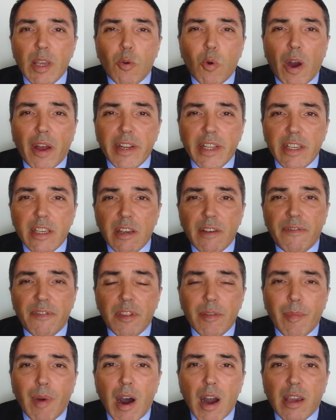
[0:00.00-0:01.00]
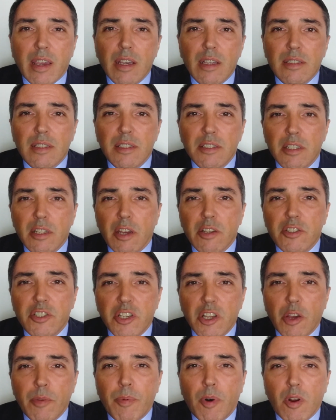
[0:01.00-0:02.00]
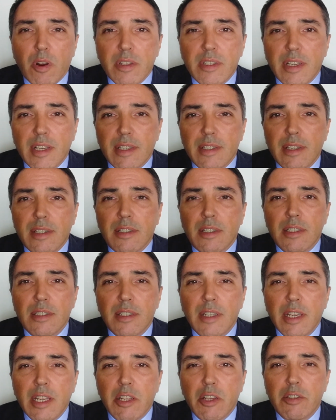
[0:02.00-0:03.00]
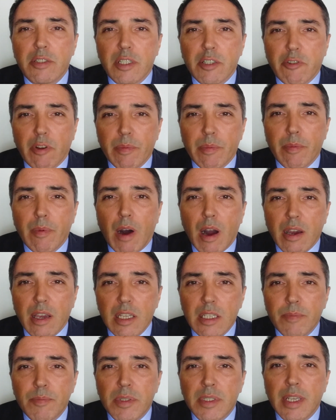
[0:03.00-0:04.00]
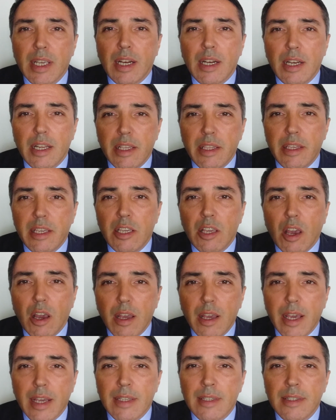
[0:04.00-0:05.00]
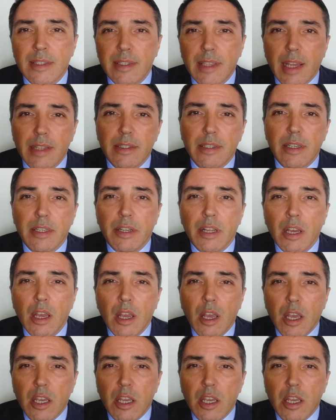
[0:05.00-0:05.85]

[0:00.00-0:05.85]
quite a year for the markets. You know, geopolitics has continued to grip the markets, particularly the extended